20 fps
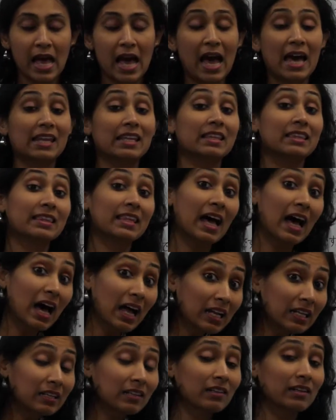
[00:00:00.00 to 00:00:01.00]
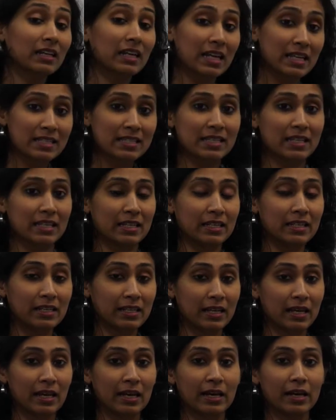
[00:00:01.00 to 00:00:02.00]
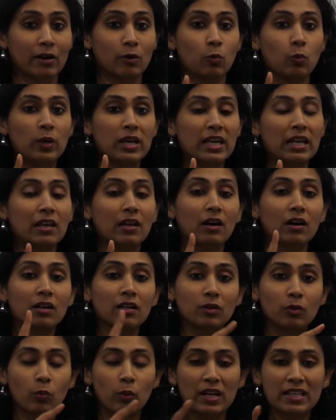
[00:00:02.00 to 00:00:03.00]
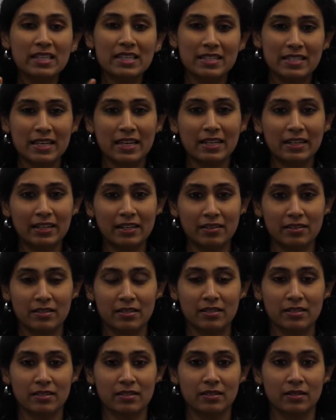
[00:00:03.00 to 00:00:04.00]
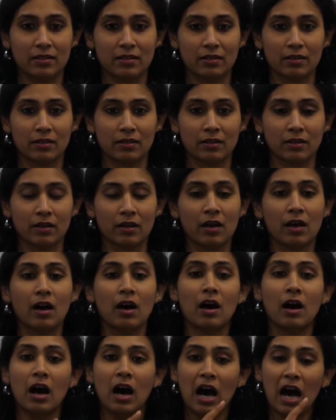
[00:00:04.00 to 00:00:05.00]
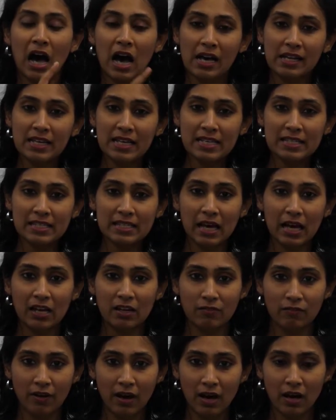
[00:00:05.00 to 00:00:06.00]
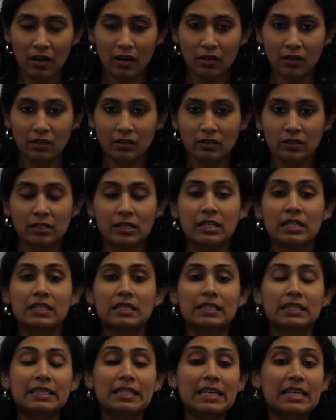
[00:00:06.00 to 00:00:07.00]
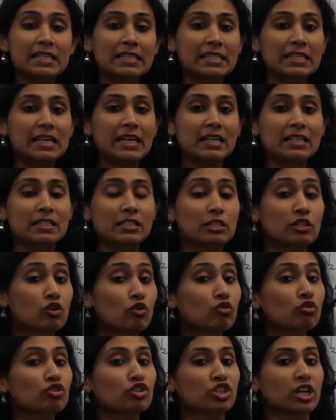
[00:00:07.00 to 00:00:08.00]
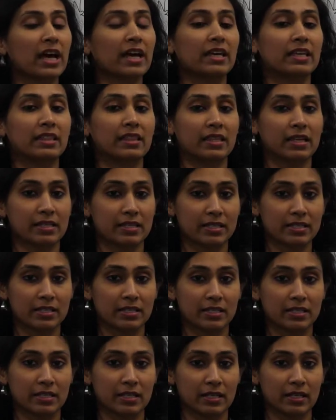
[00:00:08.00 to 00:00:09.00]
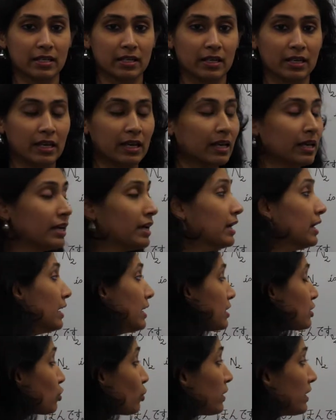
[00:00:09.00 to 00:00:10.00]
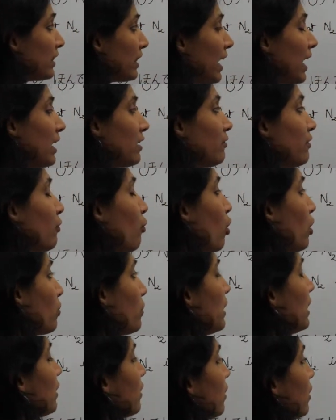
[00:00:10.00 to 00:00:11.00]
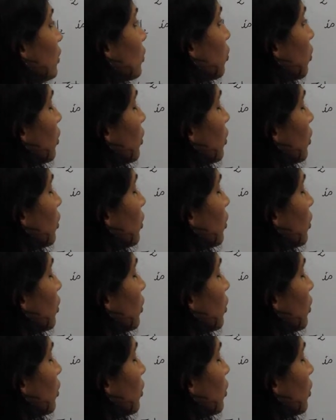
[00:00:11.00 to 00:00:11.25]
And in that lesson, we learnt one sentence. Hari-san wa TCS no shine this. So in that, what we learnt